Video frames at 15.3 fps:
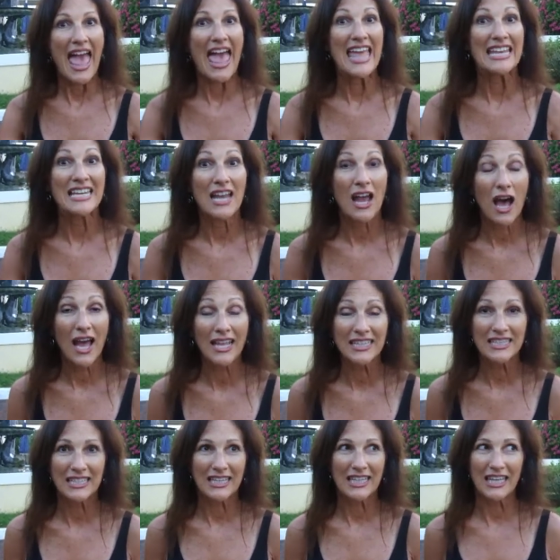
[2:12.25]
and not
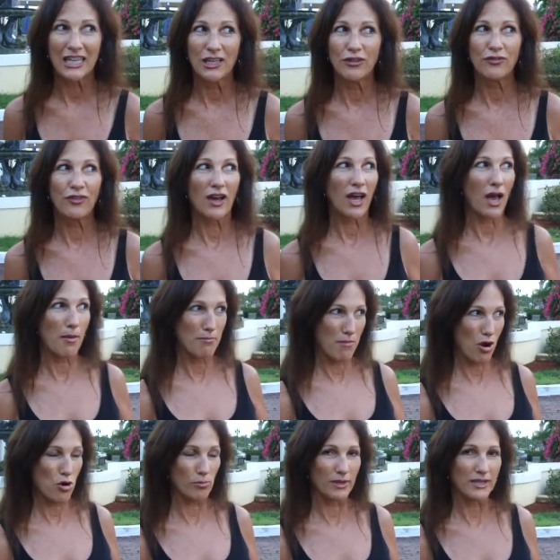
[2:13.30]
give a
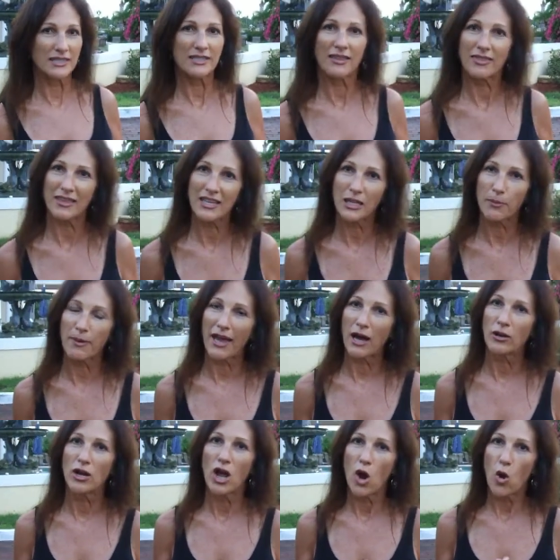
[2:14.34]
moment to think about